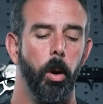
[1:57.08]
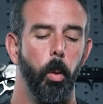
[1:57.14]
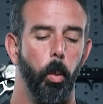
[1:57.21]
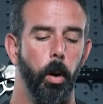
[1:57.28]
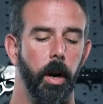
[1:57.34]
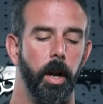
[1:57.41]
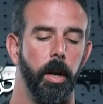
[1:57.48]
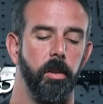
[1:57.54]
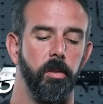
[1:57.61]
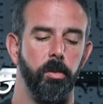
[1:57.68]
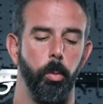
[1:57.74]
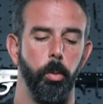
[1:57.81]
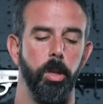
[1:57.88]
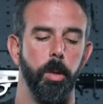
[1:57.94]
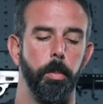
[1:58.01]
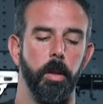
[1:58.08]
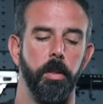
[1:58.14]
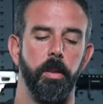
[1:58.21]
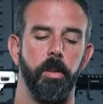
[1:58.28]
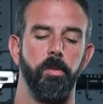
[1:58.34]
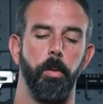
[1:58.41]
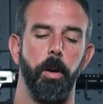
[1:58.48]
Whereas when you put
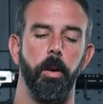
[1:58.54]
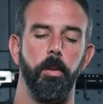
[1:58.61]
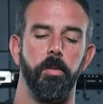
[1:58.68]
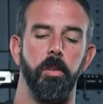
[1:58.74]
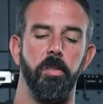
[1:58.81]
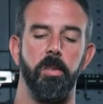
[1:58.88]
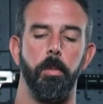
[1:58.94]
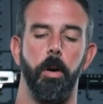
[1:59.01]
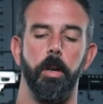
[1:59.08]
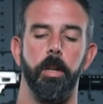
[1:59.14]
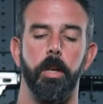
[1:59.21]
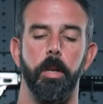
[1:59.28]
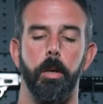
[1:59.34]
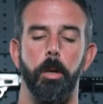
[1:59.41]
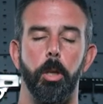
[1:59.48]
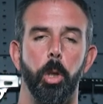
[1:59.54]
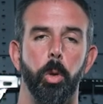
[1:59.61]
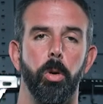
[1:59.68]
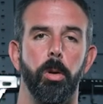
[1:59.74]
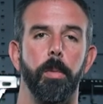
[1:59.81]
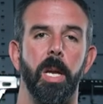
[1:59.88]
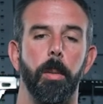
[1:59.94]
this rail system on here,
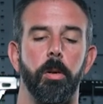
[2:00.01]
you will be